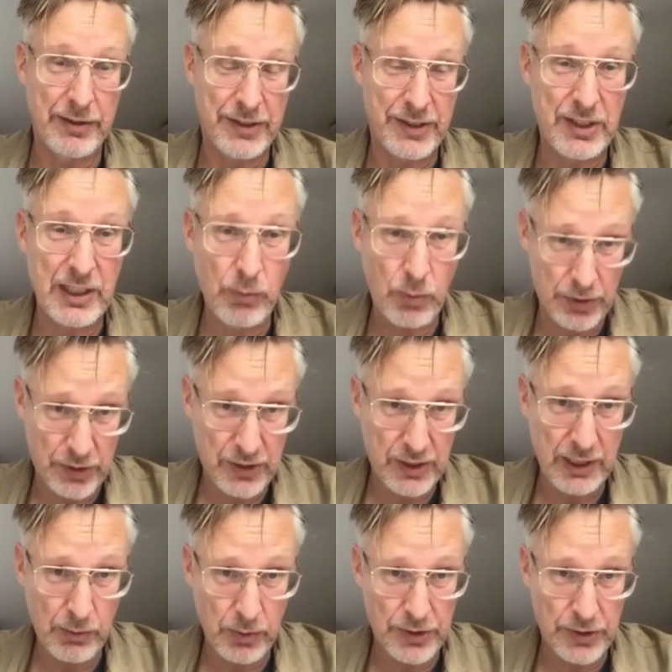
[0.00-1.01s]
what
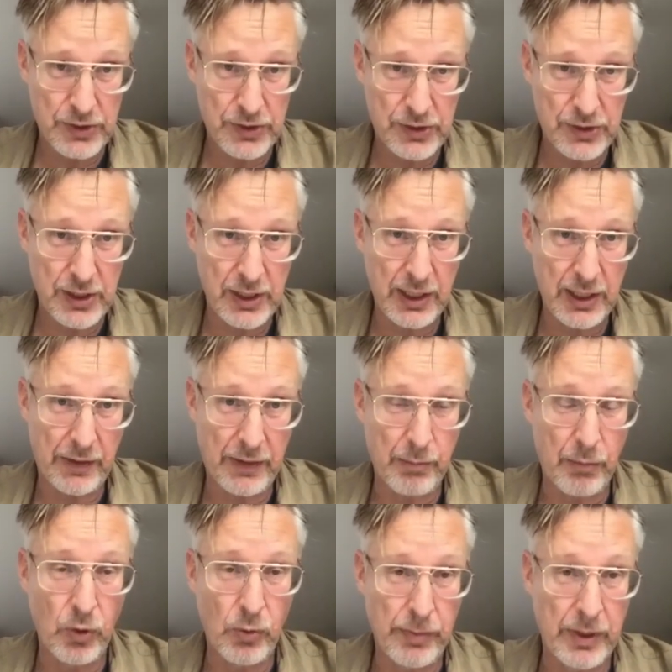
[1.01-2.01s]
Steve was seeing at the
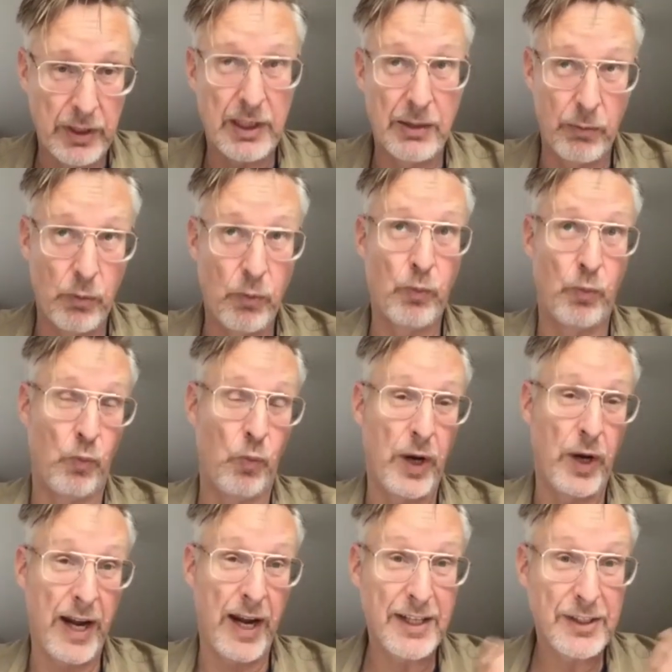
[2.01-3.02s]
moment and
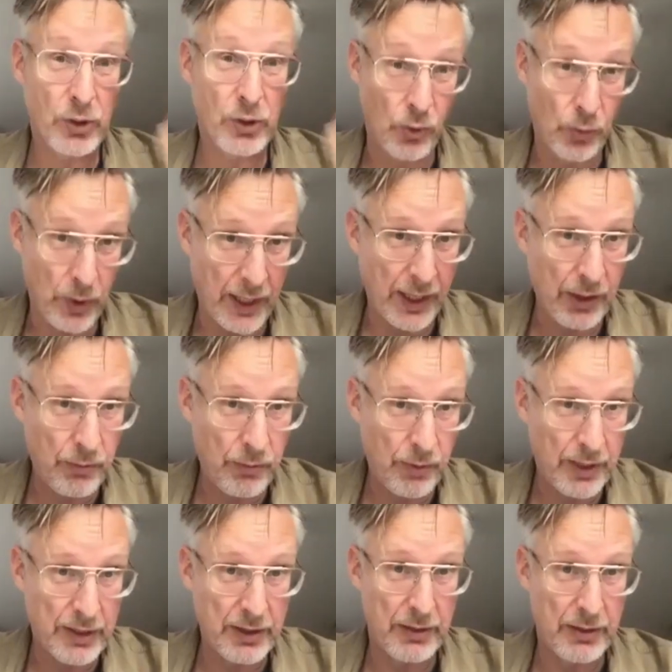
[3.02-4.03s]
what I saw when I read
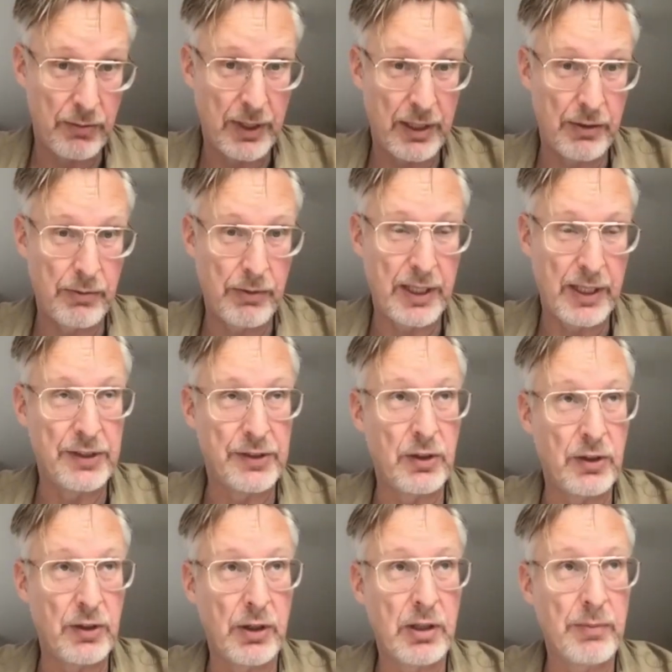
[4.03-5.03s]
read, read his
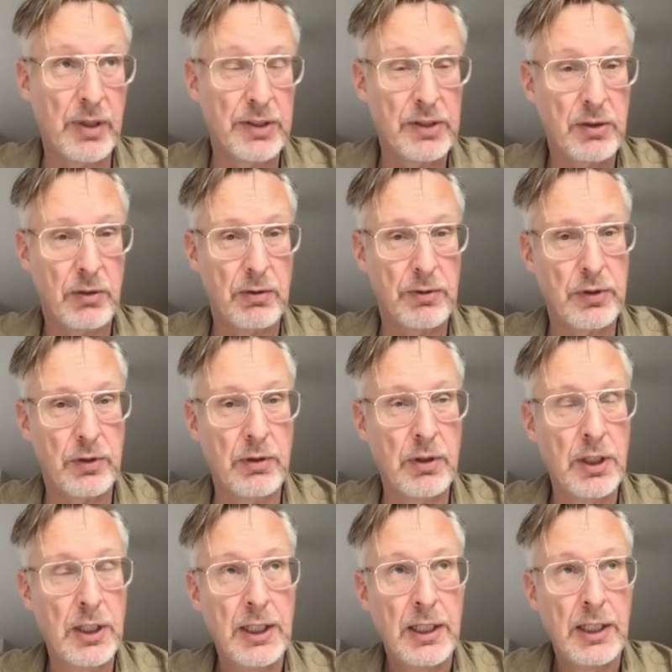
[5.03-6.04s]
documents also,
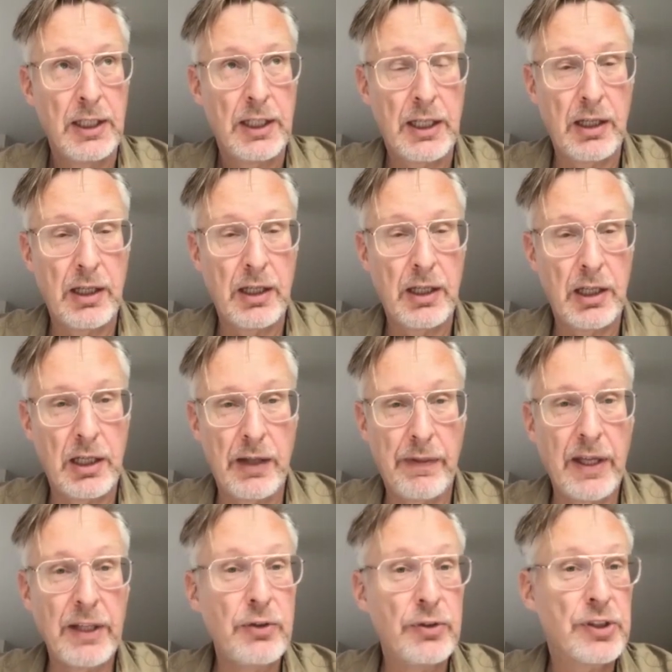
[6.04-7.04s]
uh, and then
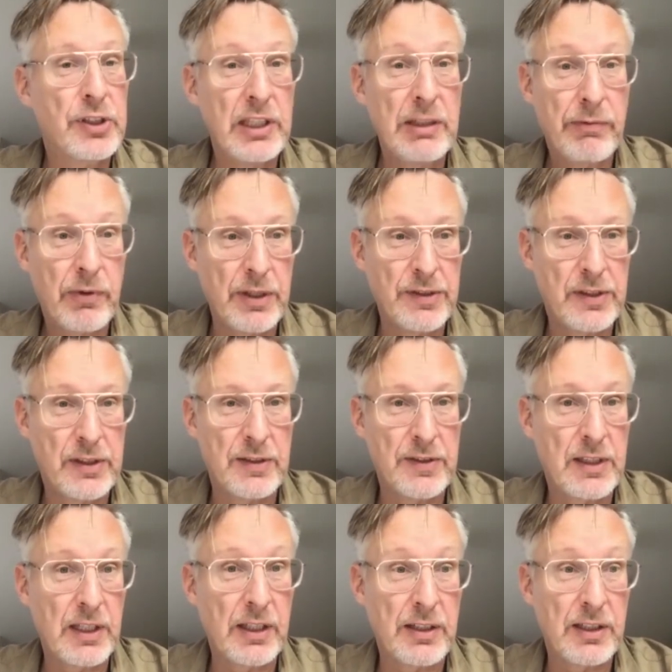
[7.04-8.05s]
you see, for instance,
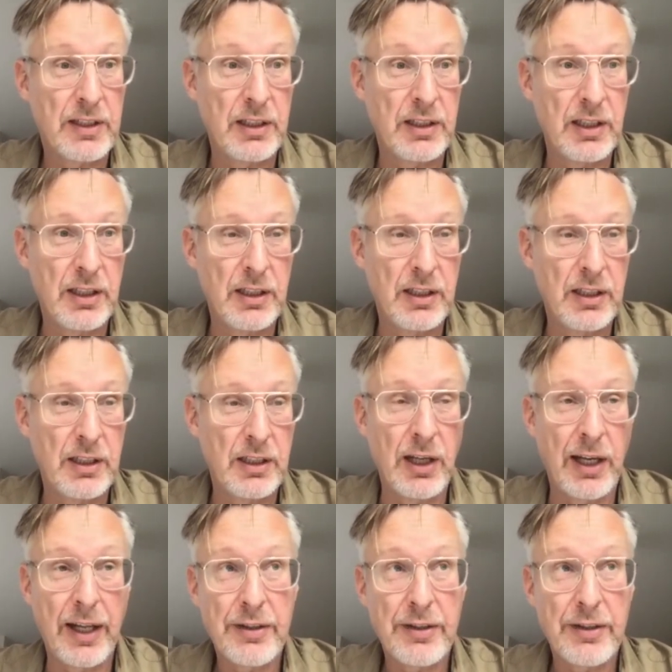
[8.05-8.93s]
that in, in, a letter